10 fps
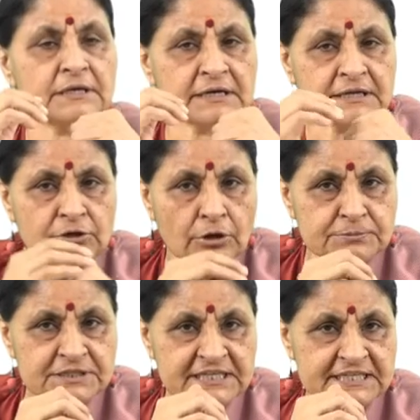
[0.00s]
learning
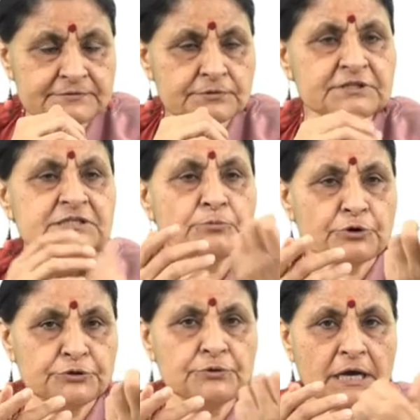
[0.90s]
objectives of this
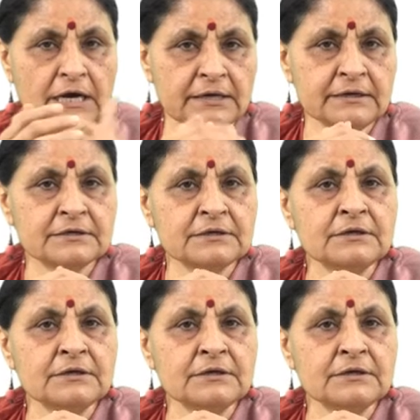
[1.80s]
module are